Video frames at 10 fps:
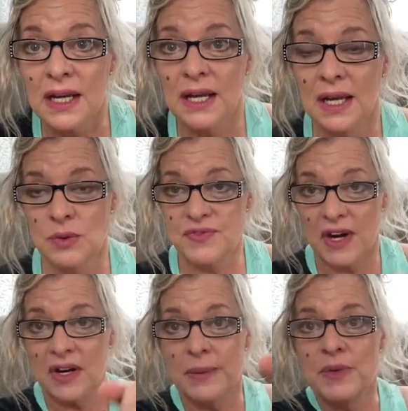It was
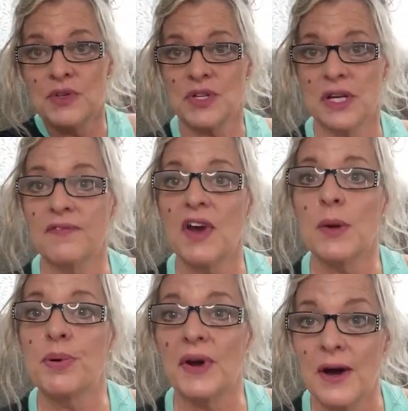very amusing, very
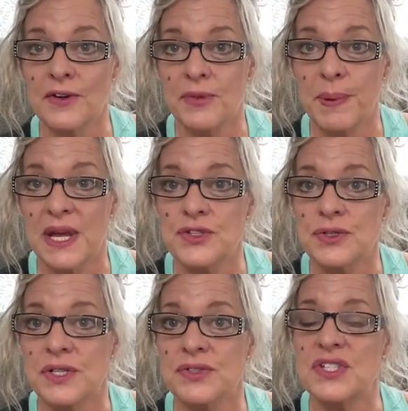proud of the
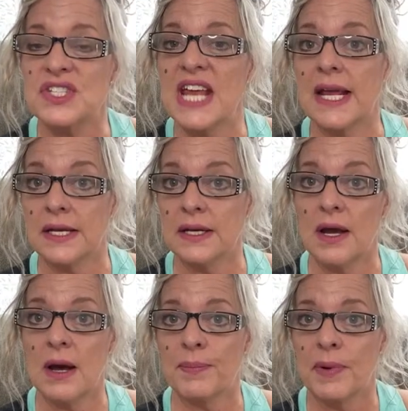Patriots, standing
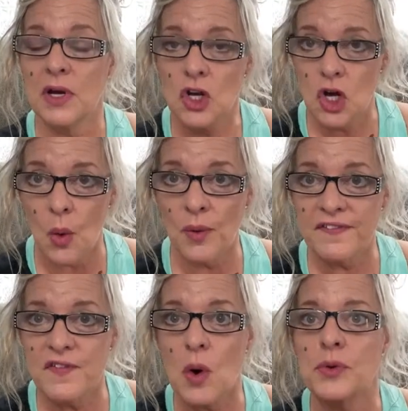up, going
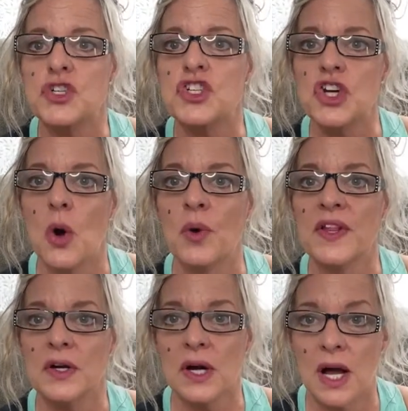forward, showing
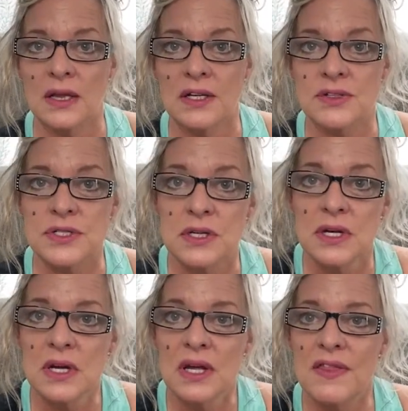their colors.
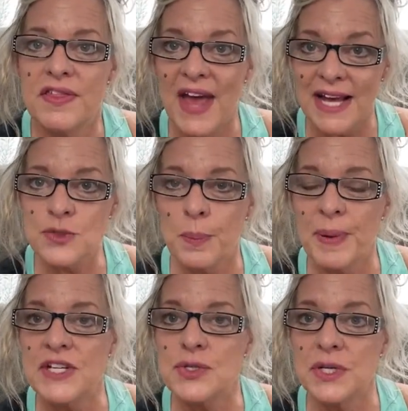That's what
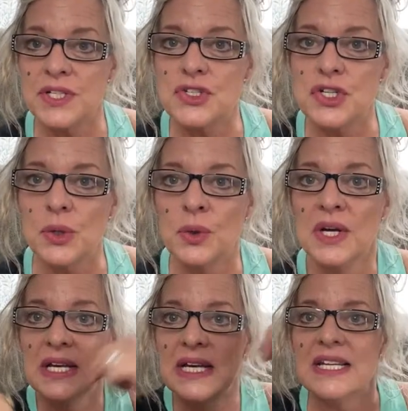patriots do.
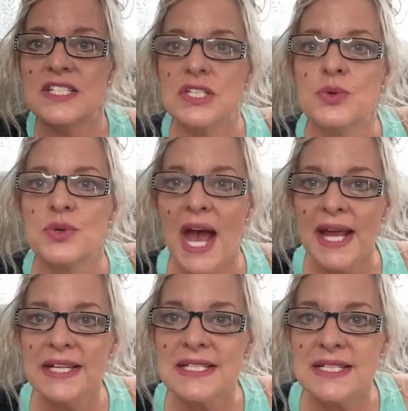It's the
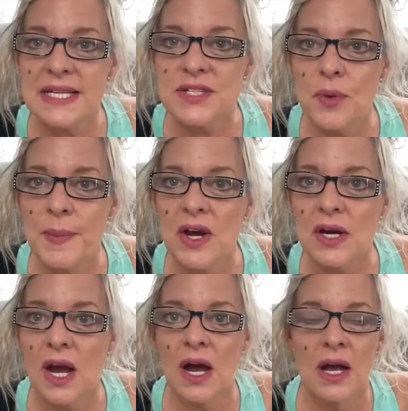United States of
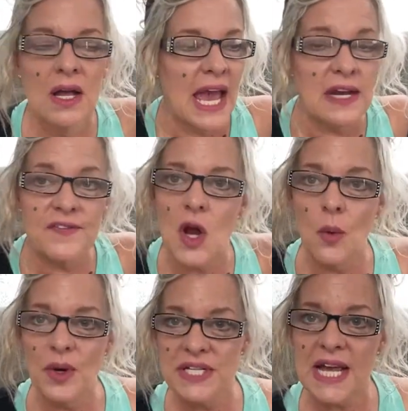America. And if
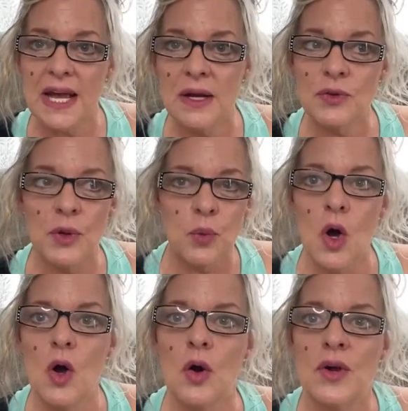going down the
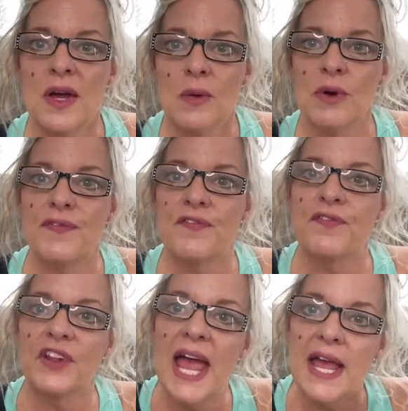road with
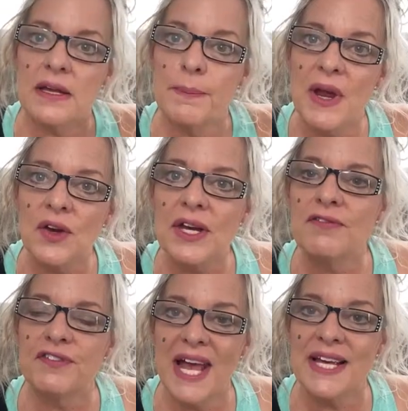American
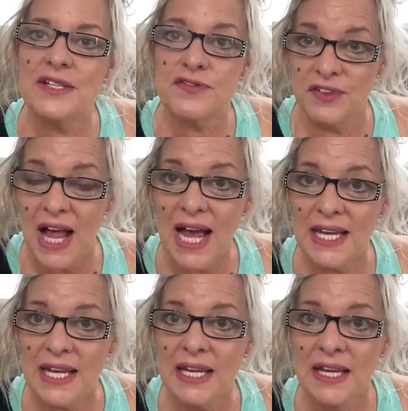flags
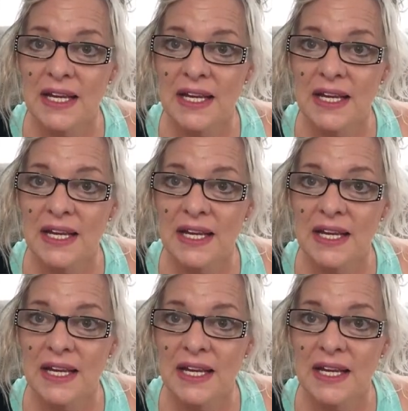flying